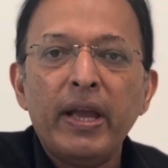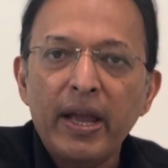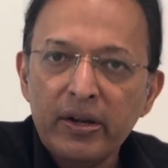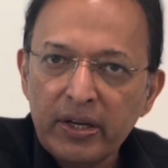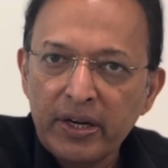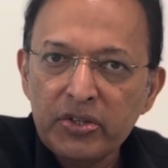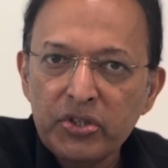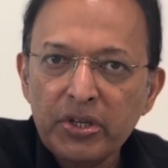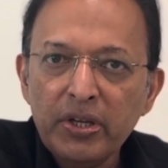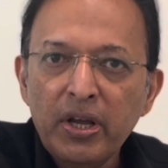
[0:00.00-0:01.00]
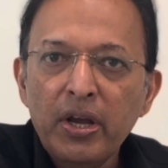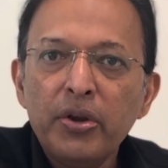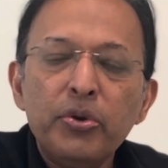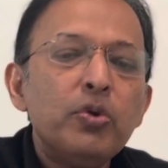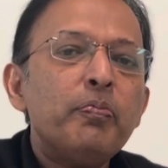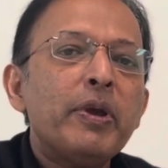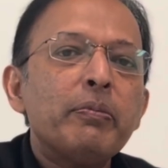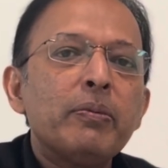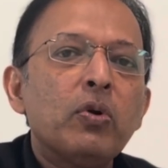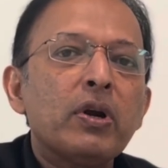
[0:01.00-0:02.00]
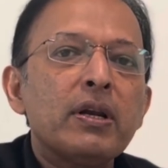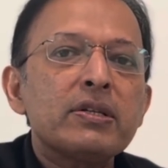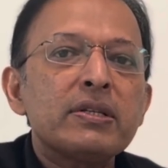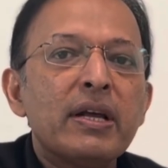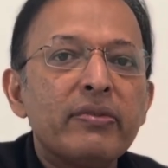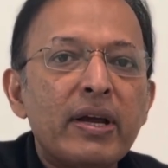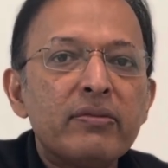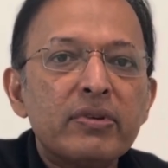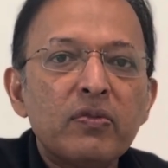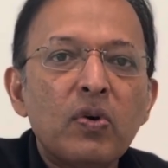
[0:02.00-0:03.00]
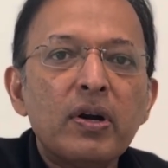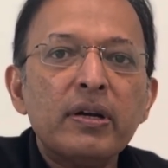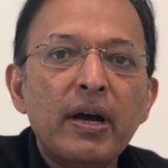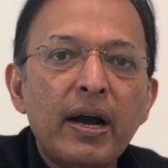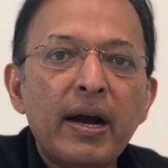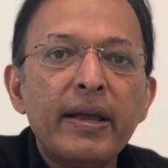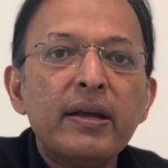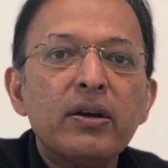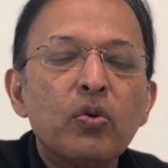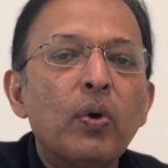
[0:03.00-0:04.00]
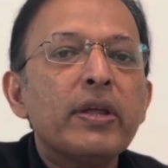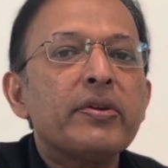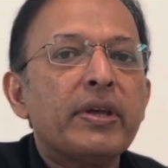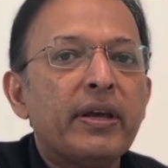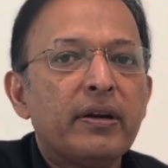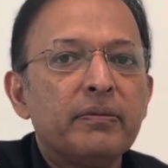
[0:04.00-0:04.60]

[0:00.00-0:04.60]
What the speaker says: encouraging new payment models that reward higher quality care.